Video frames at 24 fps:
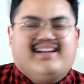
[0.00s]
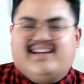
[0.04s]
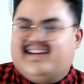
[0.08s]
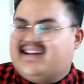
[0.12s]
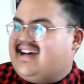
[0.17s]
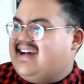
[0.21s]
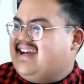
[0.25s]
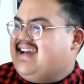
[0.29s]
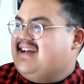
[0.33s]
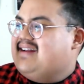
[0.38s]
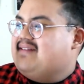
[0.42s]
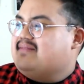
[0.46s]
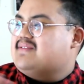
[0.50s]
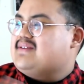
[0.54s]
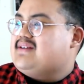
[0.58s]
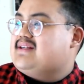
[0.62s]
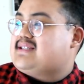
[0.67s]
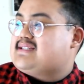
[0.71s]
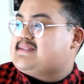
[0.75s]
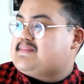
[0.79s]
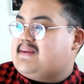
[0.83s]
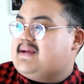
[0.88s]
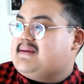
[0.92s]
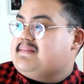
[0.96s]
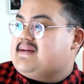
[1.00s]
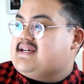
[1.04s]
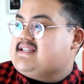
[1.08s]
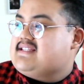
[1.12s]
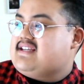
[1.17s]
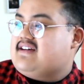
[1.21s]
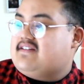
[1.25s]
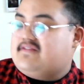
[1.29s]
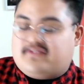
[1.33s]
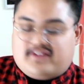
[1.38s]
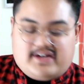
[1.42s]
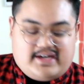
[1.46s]
I can't even explain
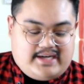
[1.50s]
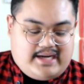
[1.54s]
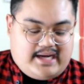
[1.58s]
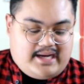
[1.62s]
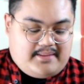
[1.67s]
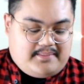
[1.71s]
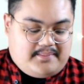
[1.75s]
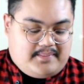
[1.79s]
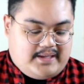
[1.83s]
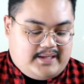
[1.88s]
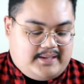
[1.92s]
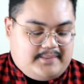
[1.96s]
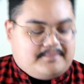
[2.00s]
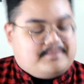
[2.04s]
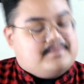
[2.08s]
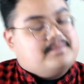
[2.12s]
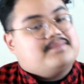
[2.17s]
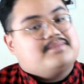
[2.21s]
myself right now, but...